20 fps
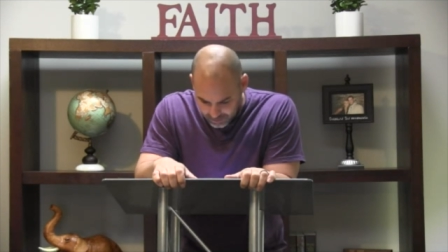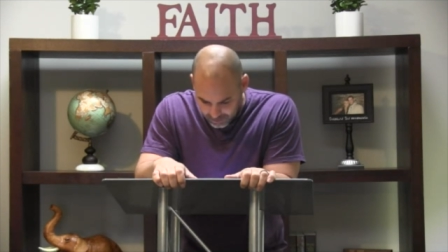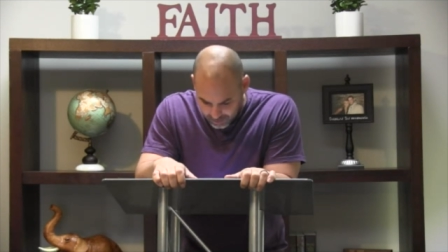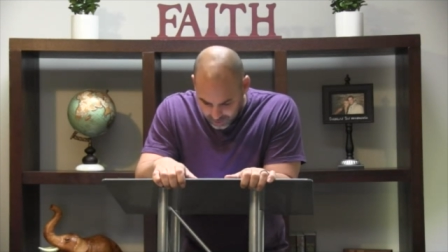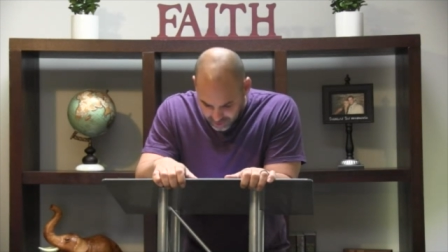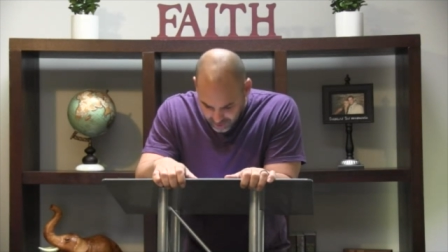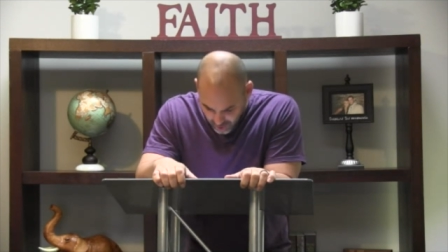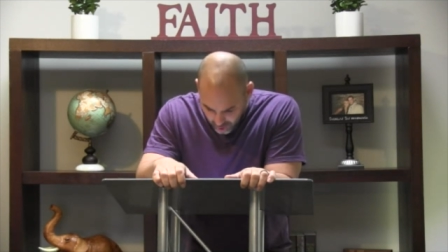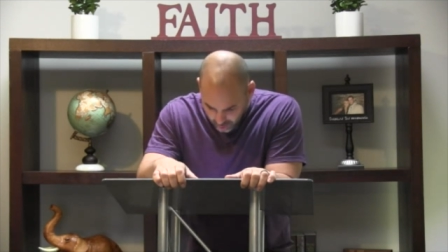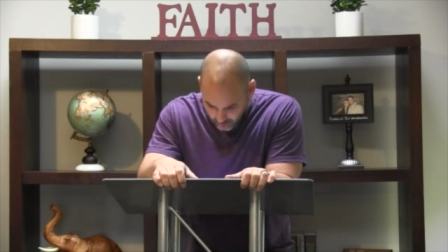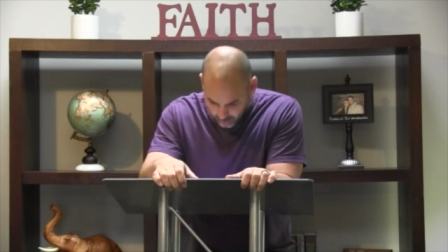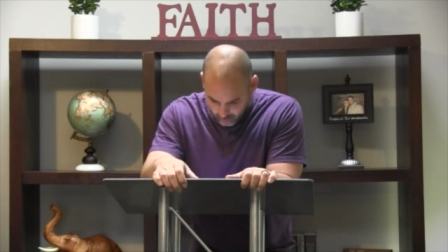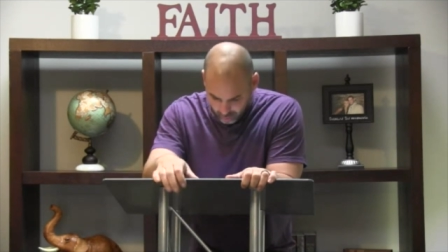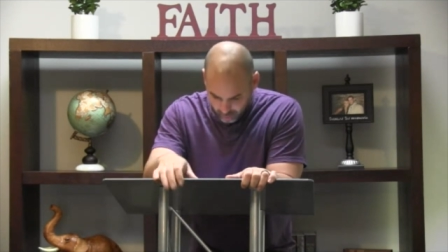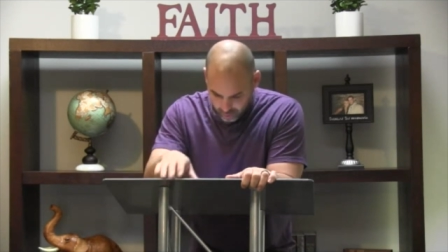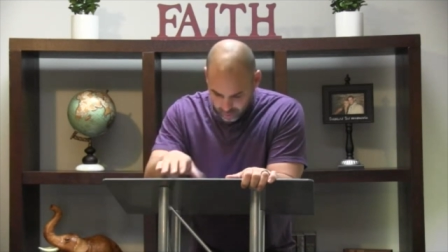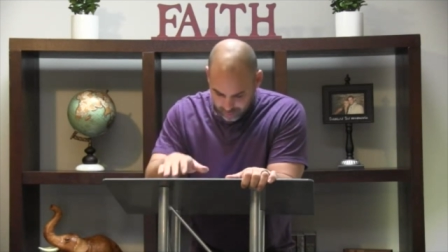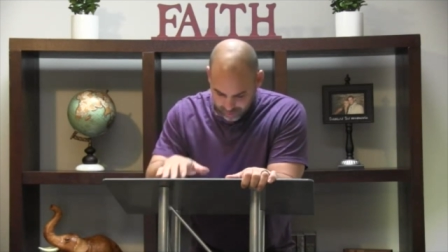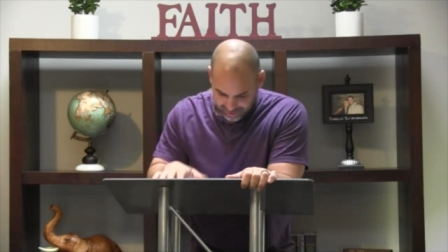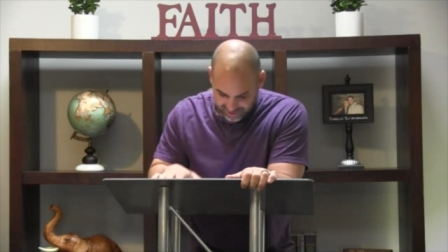Know
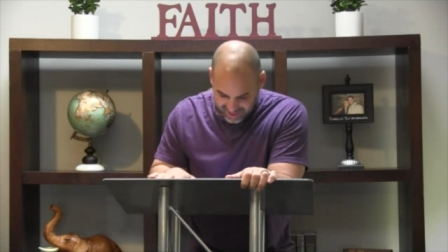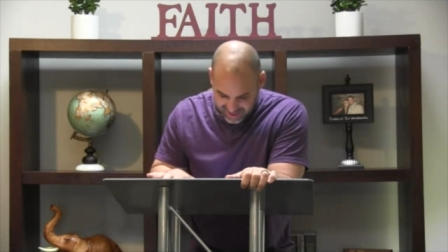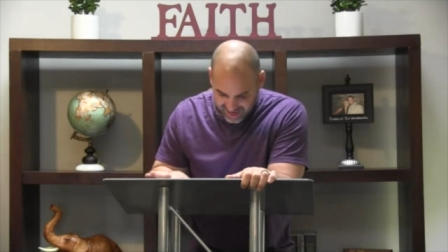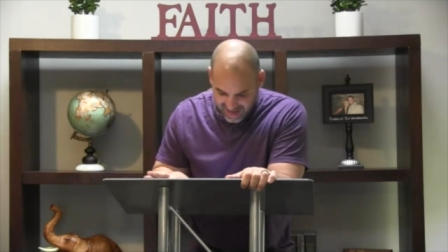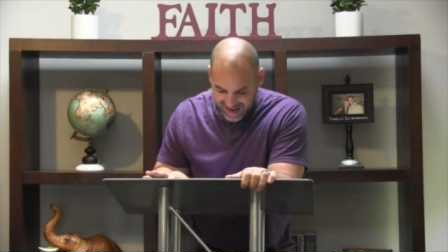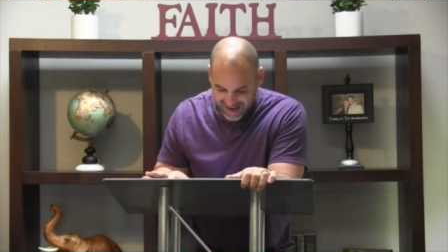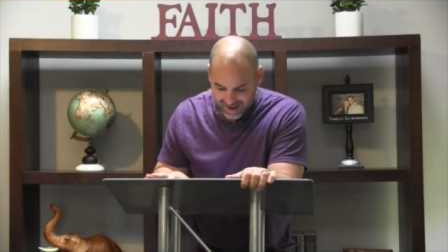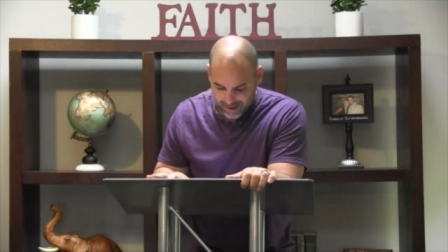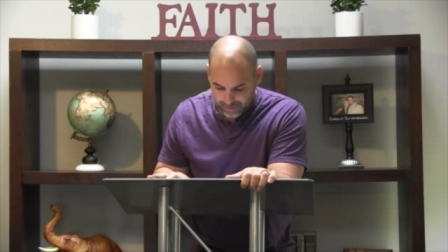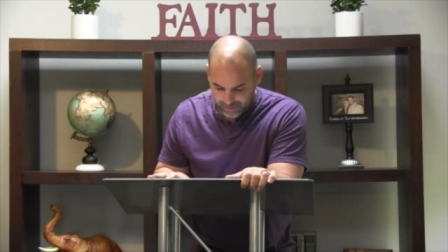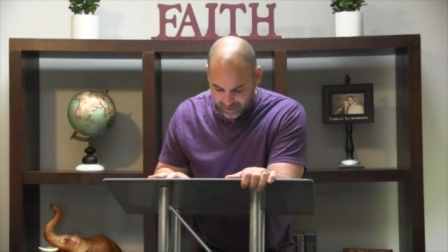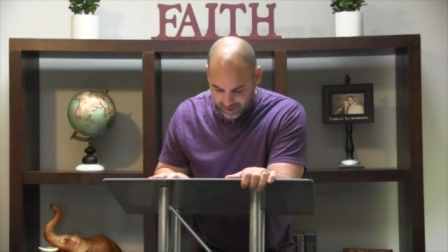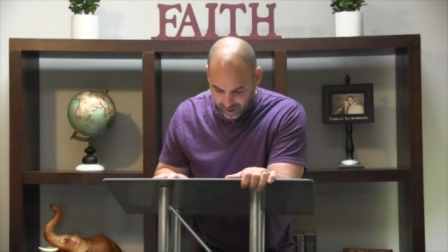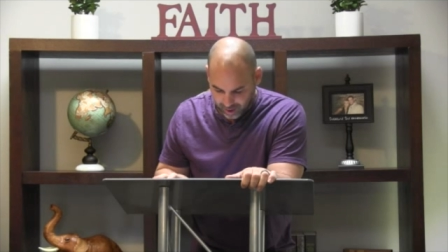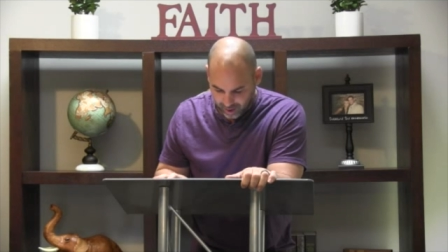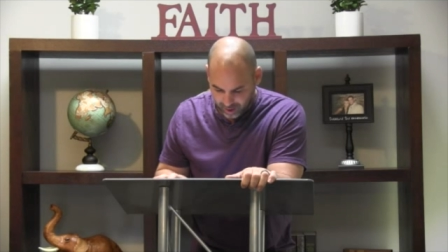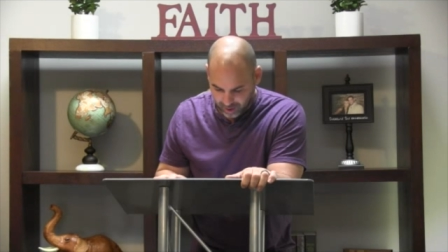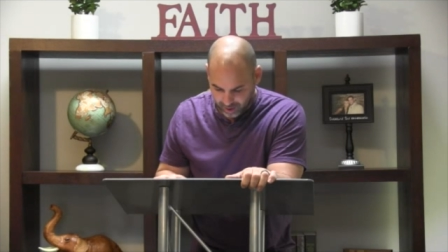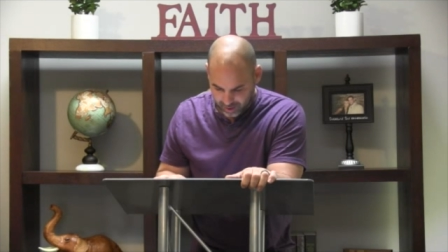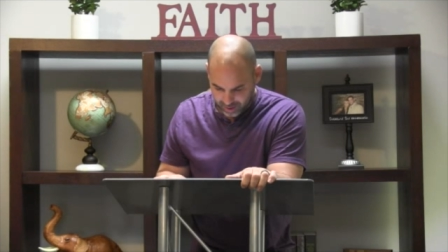that I am
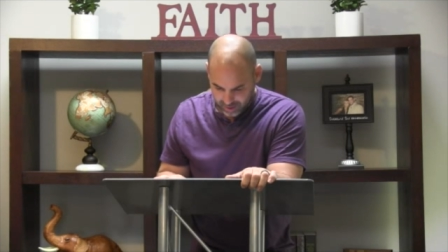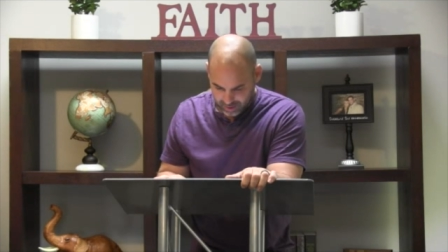God.